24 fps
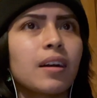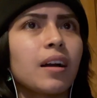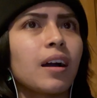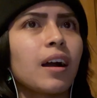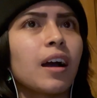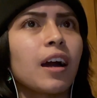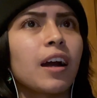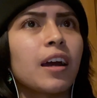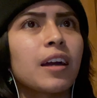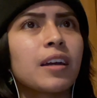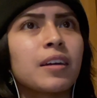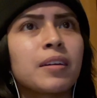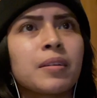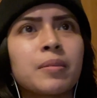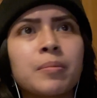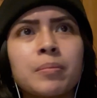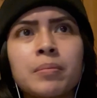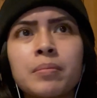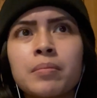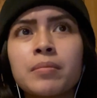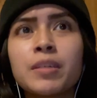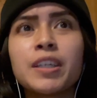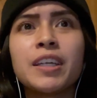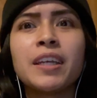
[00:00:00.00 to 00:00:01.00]

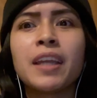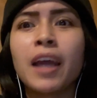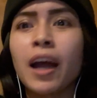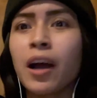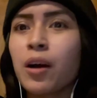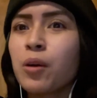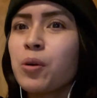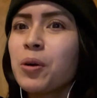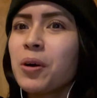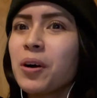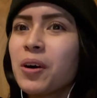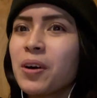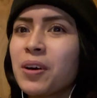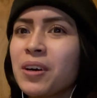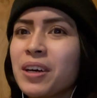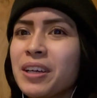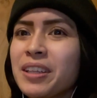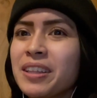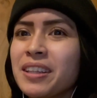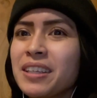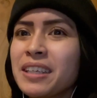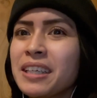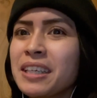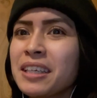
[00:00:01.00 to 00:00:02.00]
I'm now
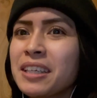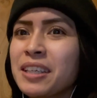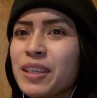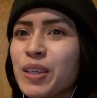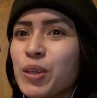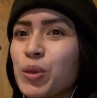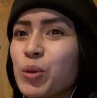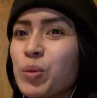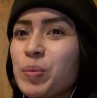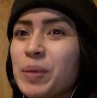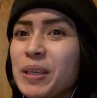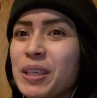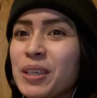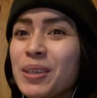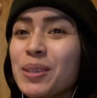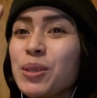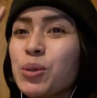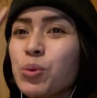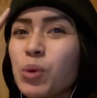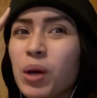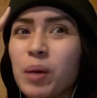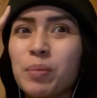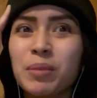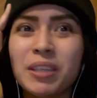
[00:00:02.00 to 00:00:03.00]
on the
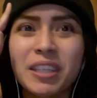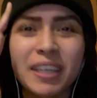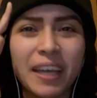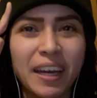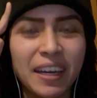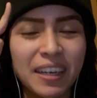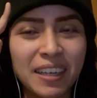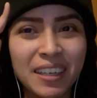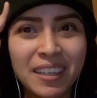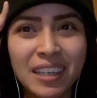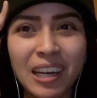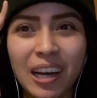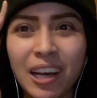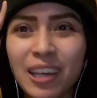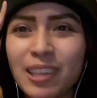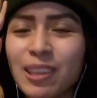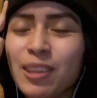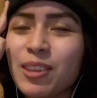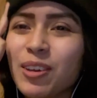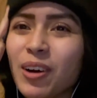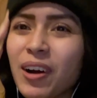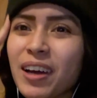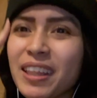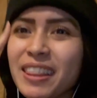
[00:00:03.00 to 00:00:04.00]
Zoomies website. I
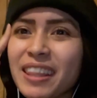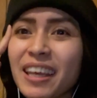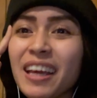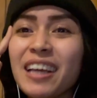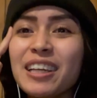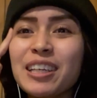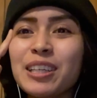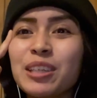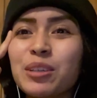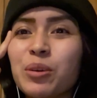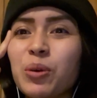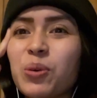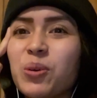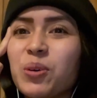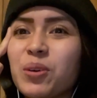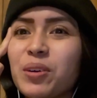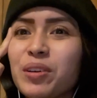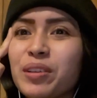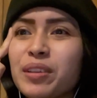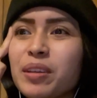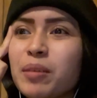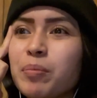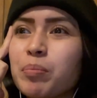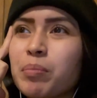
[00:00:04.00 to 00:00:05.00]
thought they
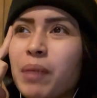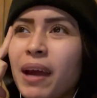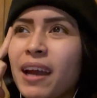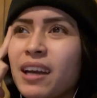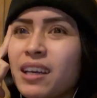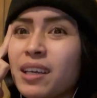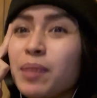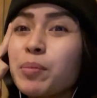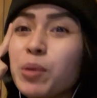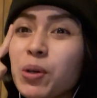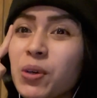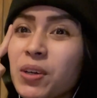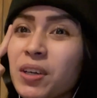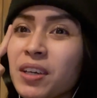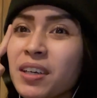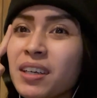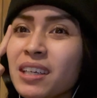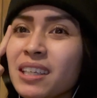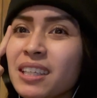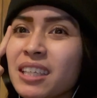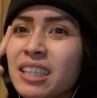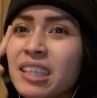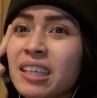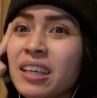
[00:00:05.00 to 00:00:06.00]
sold penny
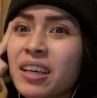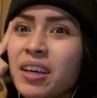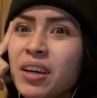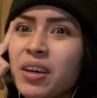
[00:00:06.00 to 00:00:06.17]
boards,